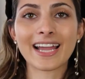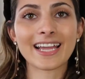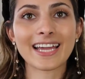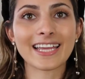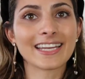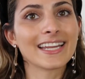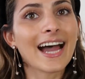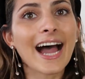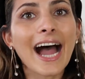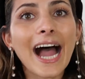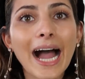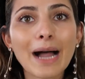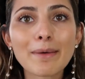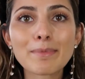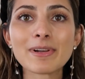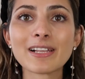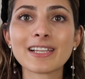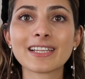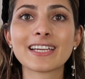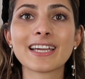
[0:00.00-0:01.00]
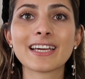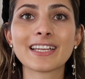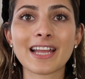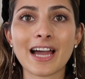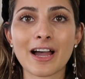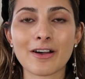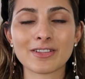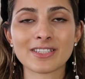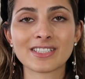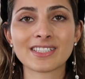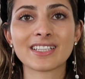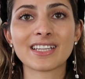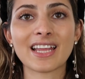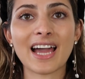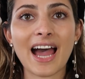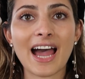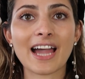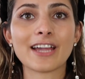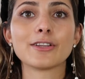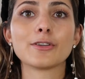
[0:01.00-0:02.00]
I can happily announce that
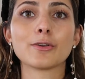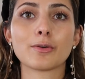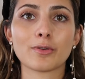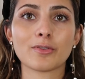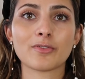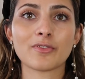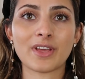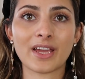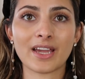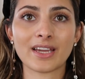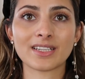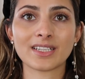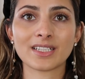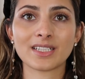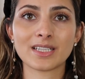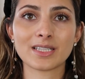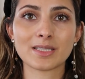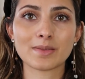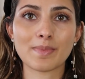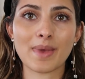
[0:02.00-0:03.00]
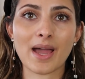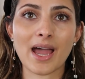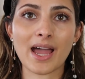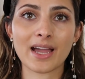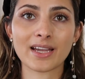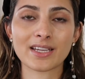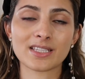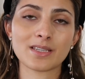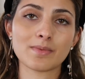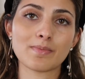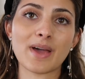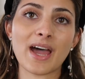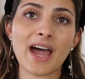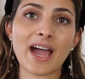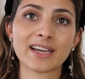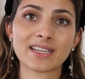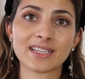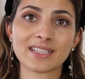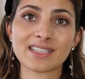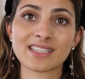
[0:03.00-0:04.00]
I don't think that this bag is a
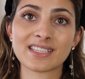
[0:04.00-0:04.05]
bag that